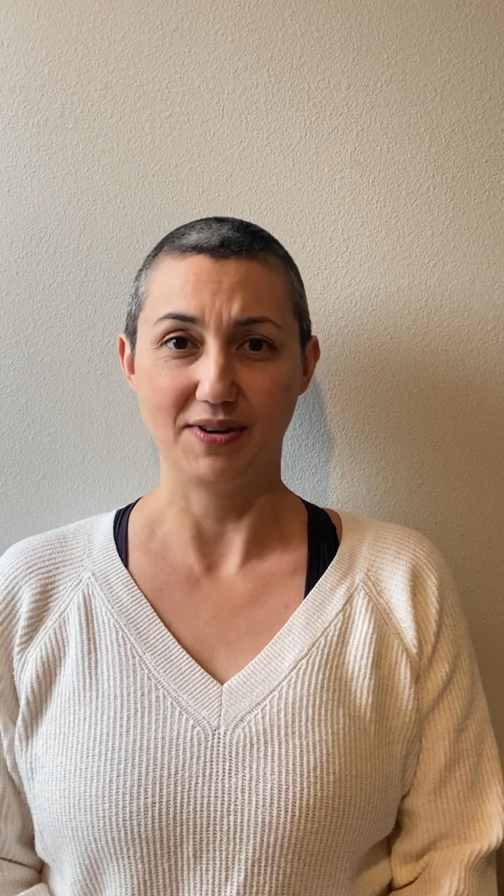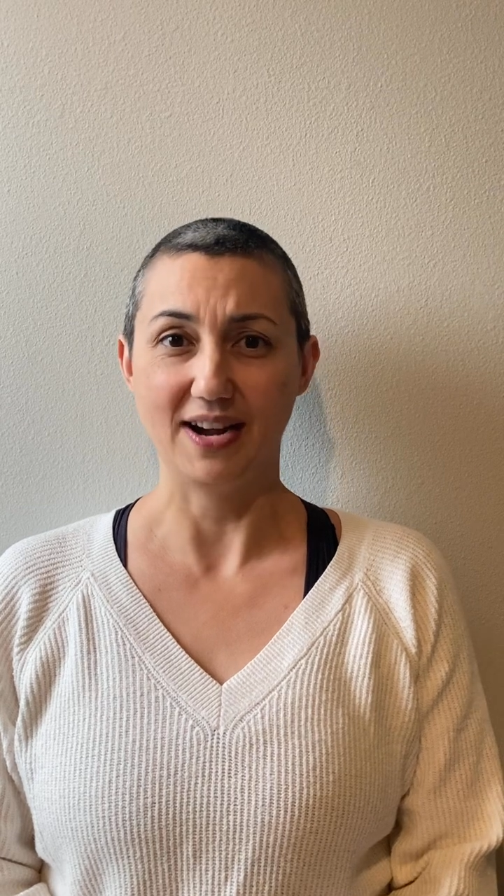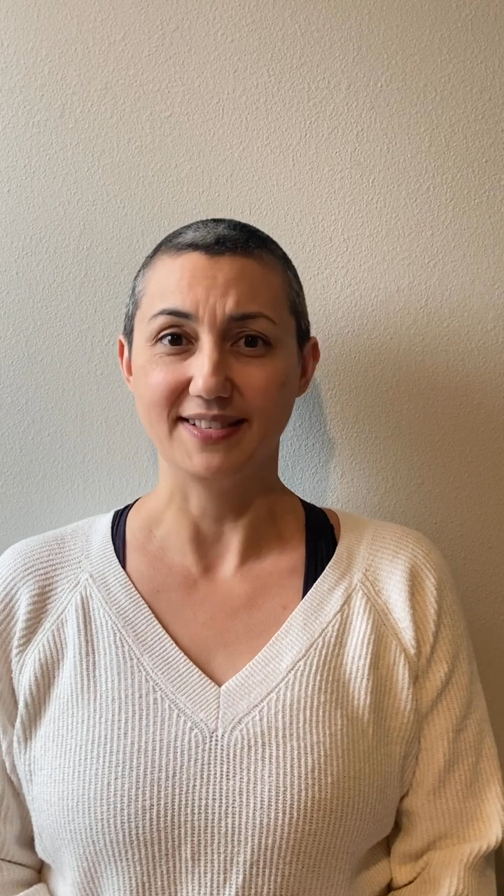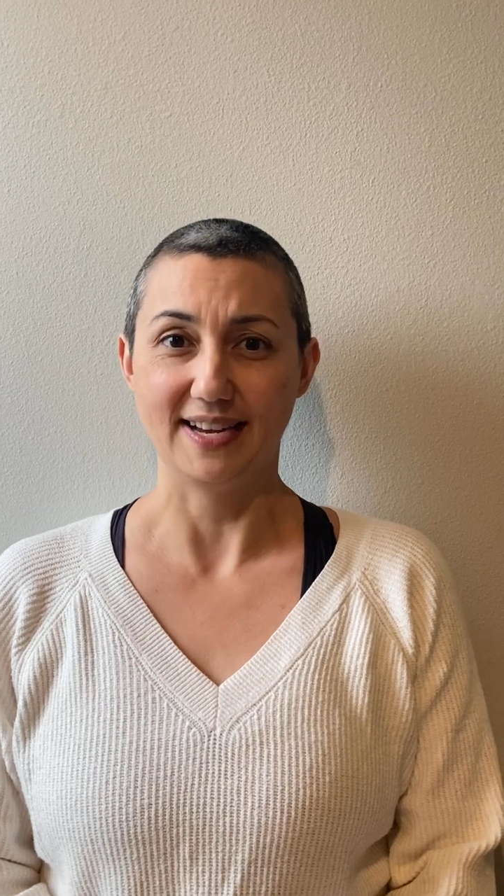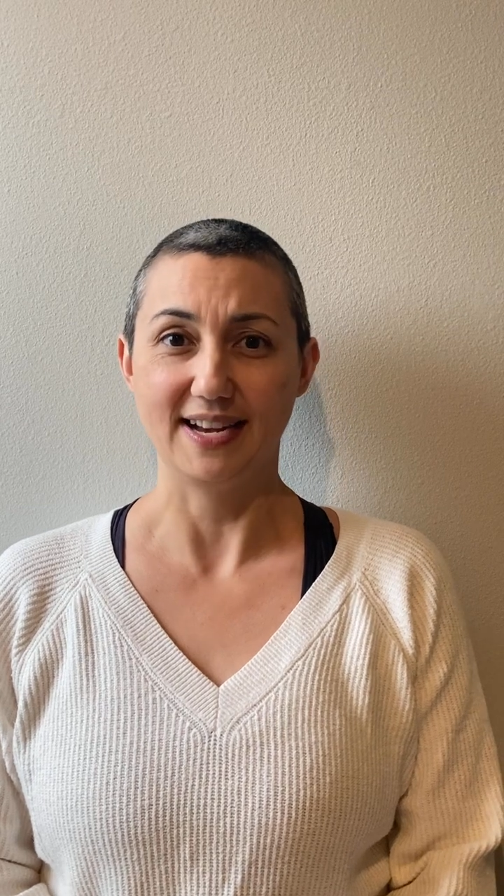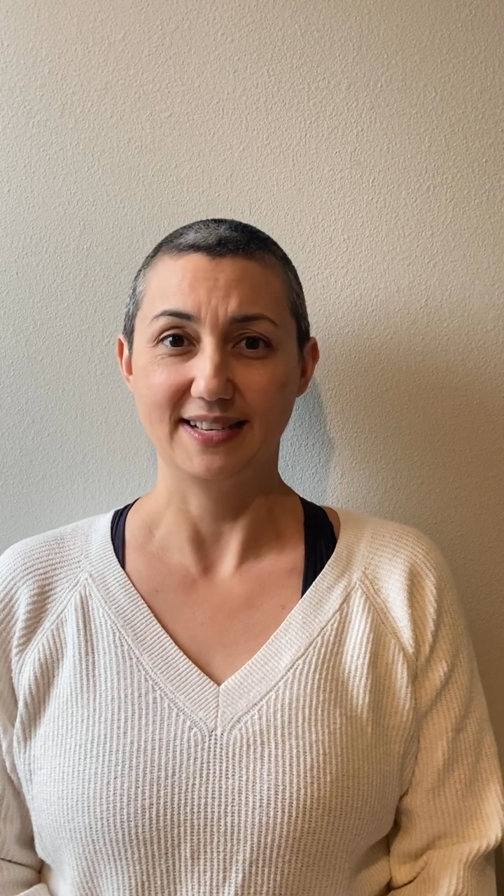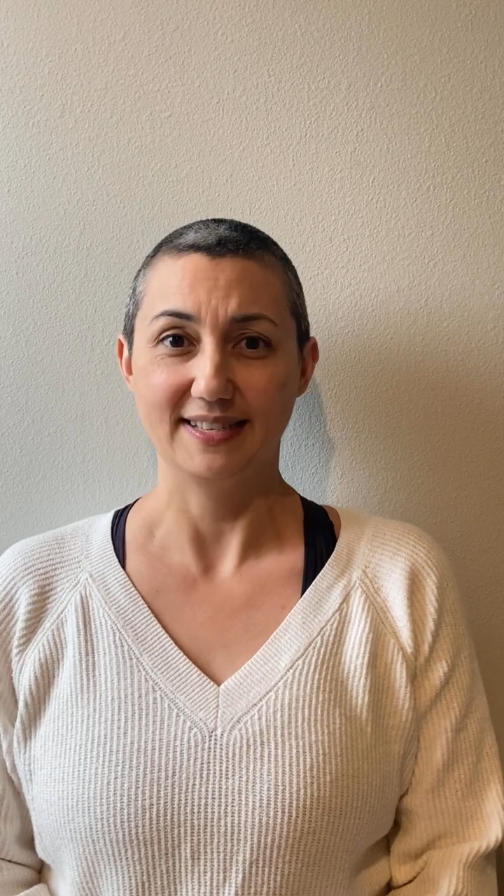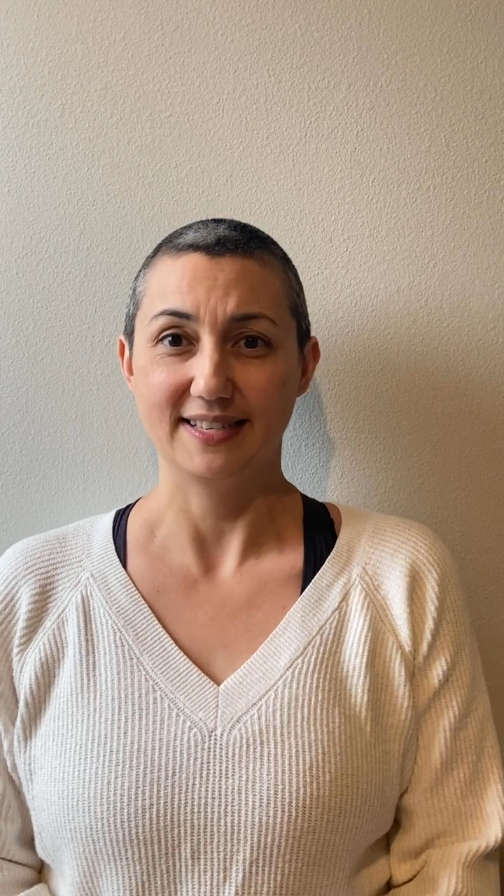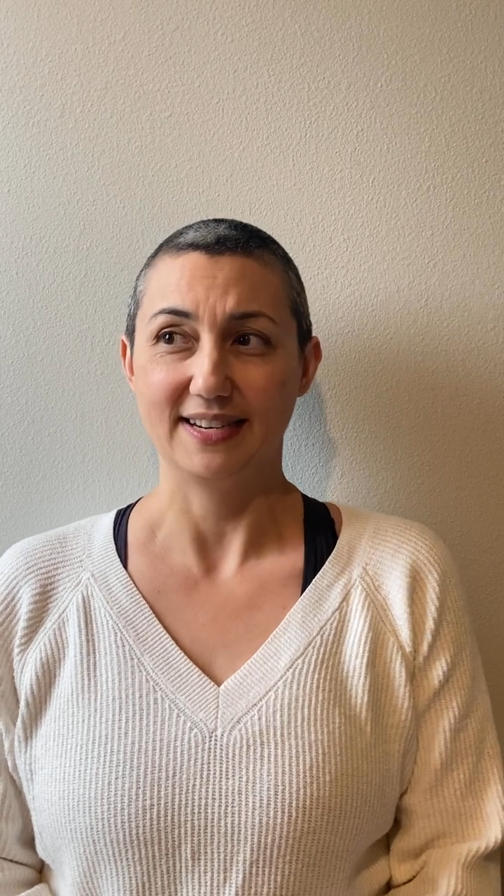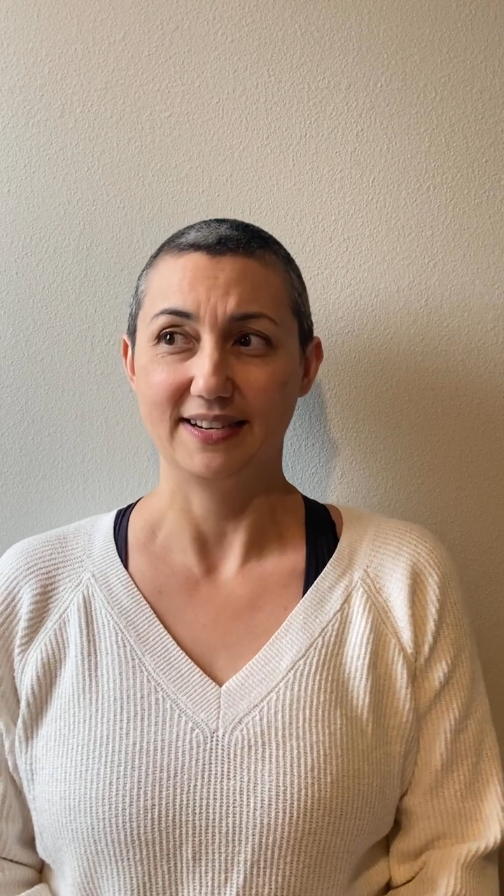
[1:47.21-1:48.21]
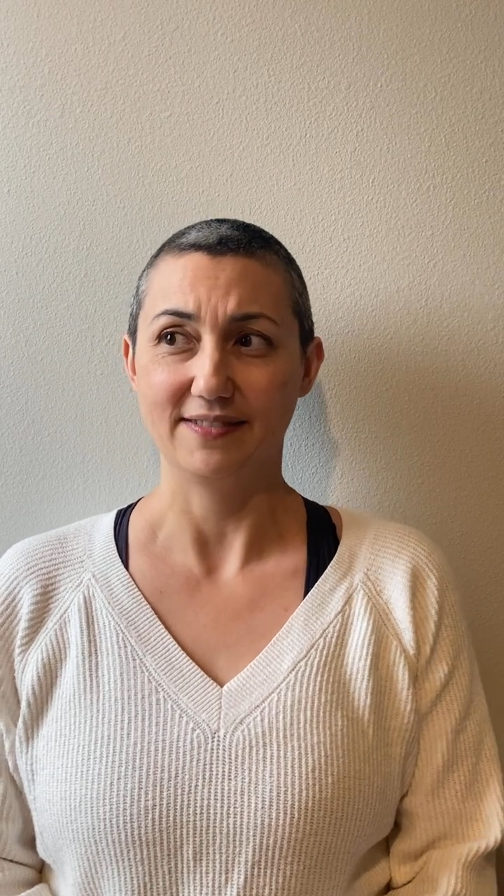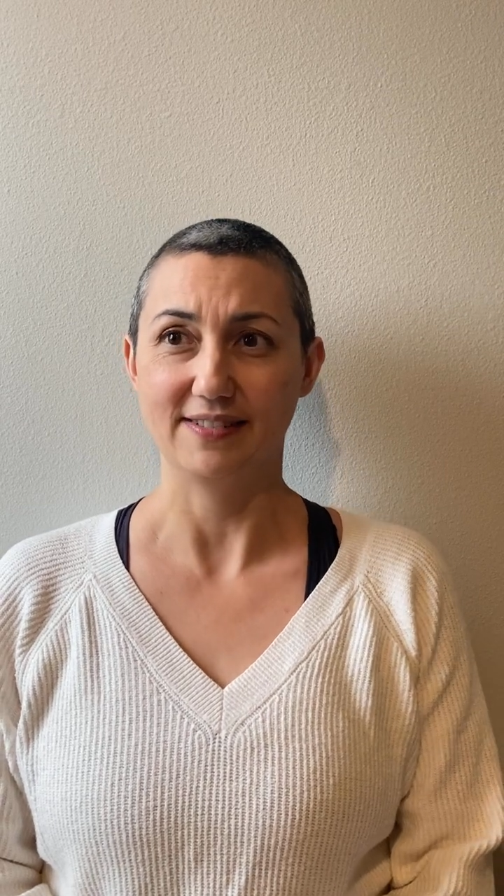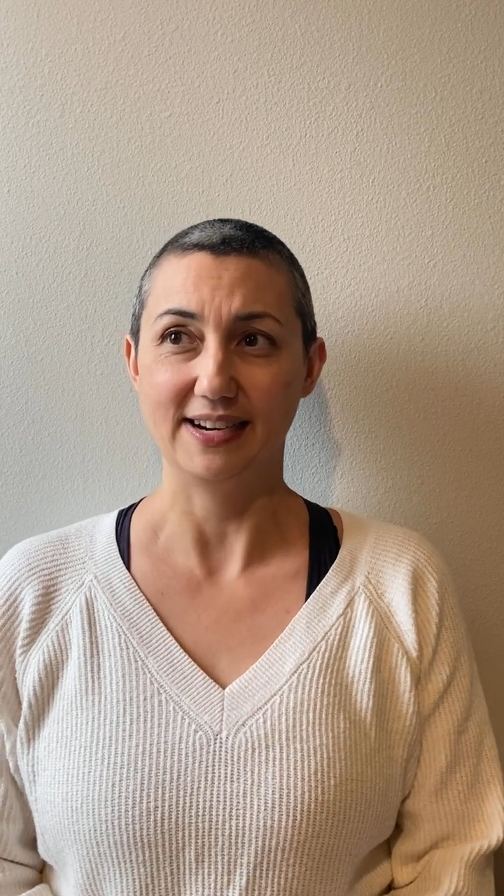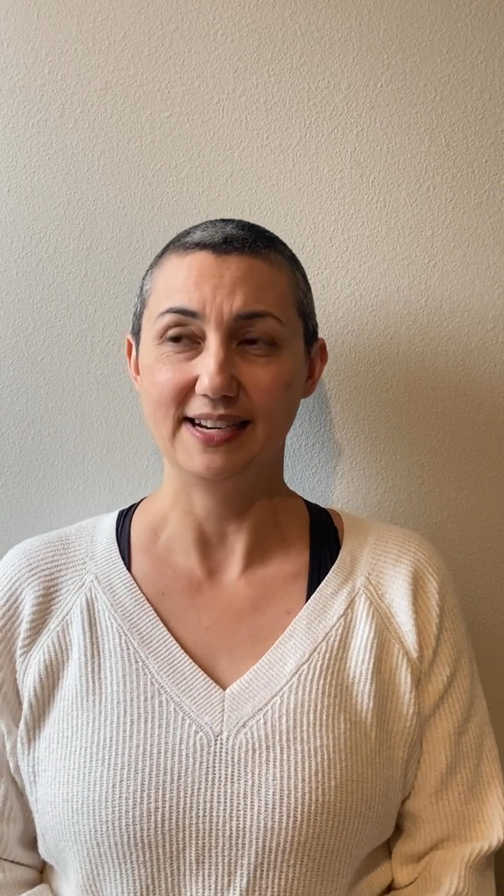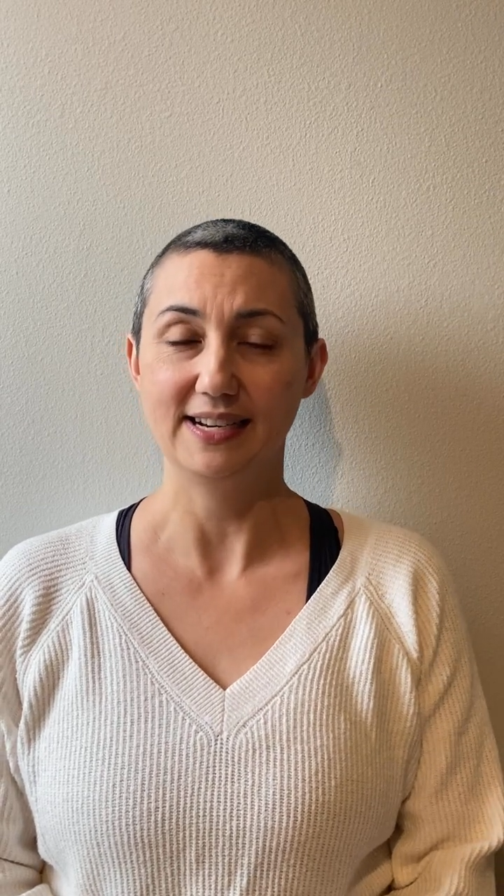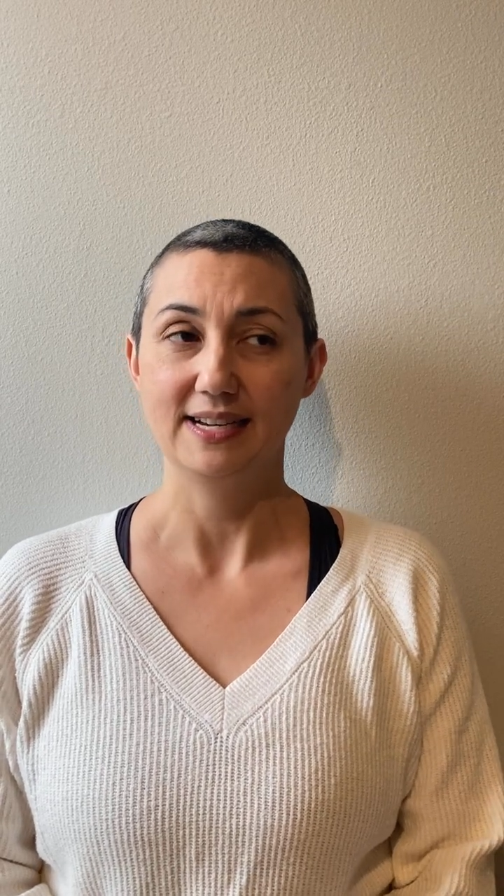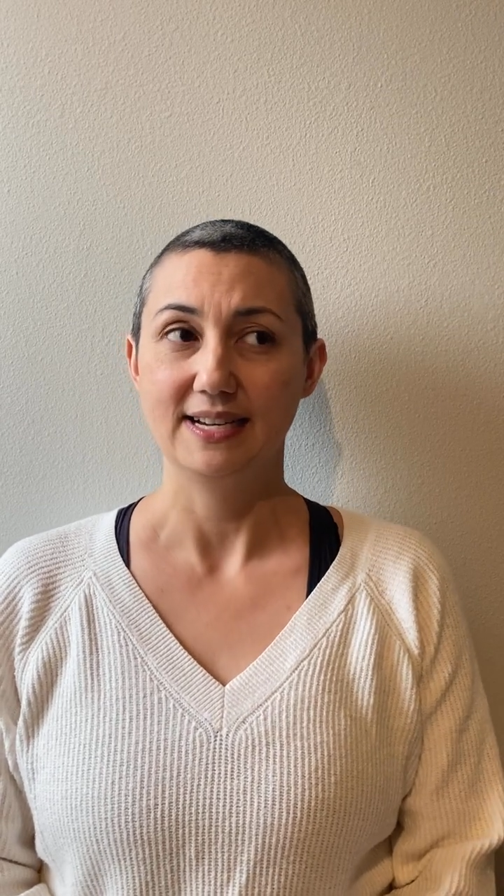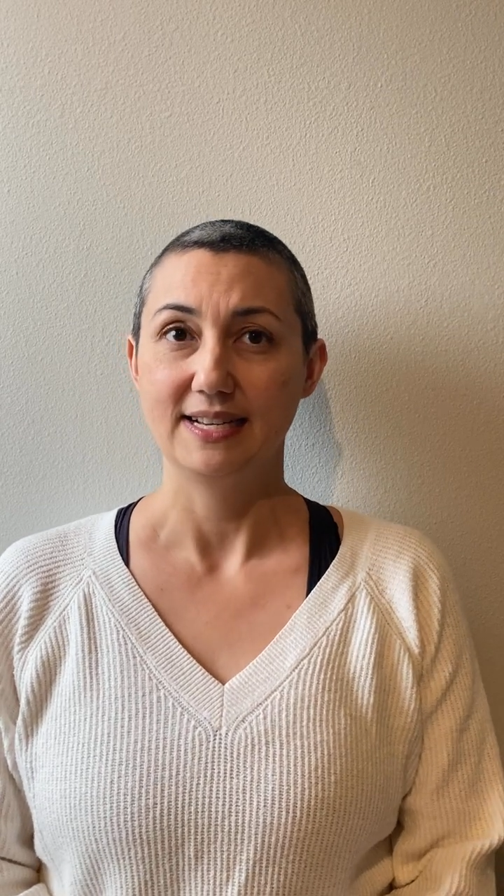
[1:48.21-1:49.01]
process, right?